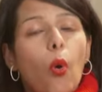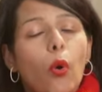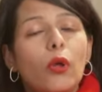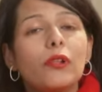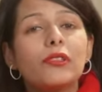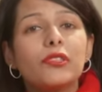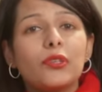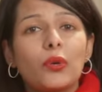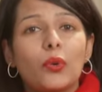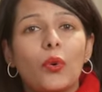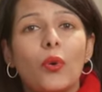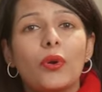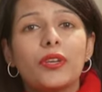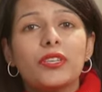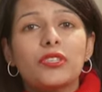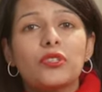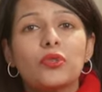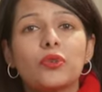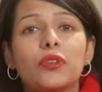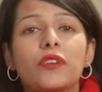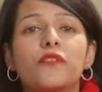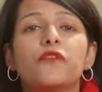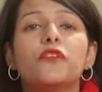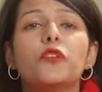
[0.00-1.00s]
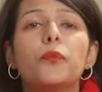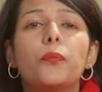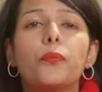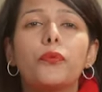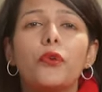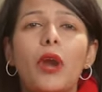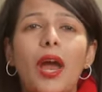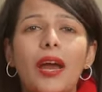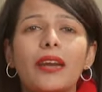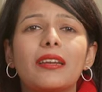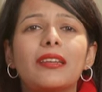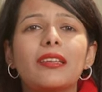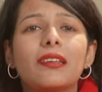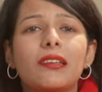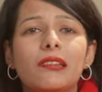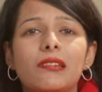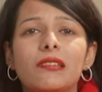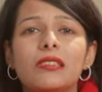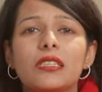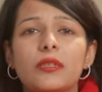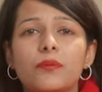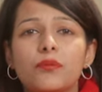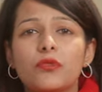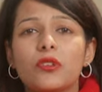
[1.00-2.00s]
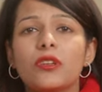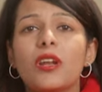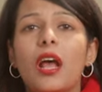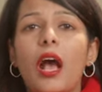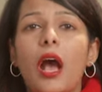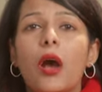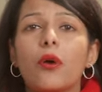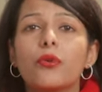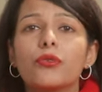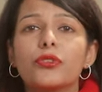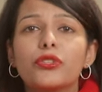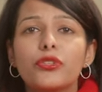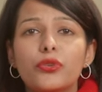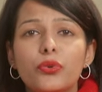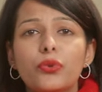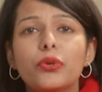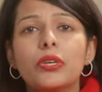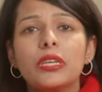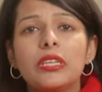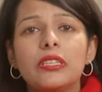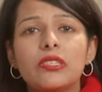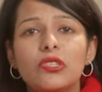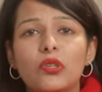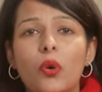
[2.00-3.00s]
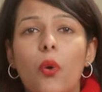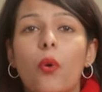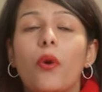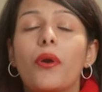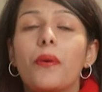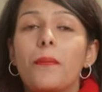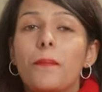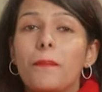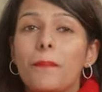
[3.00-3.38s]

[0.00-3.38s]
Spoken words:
also going to give you practical tips on how you can score